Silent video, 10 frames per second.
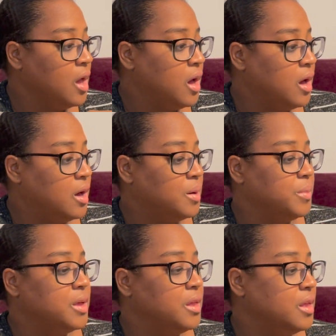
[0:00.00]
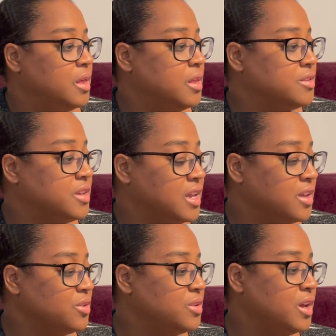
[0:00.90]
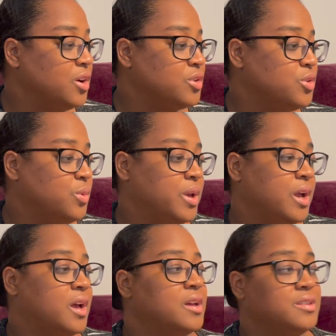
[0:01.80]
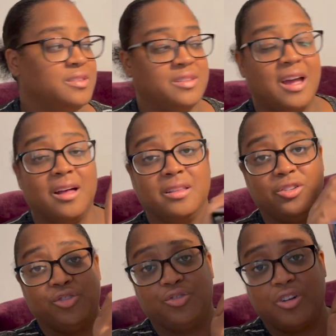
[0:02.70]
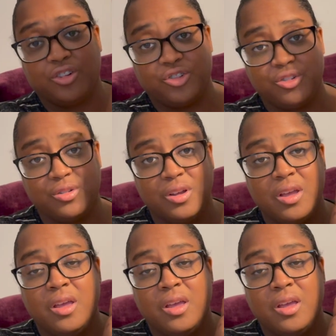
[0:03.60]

Um, together they are doing style and structure.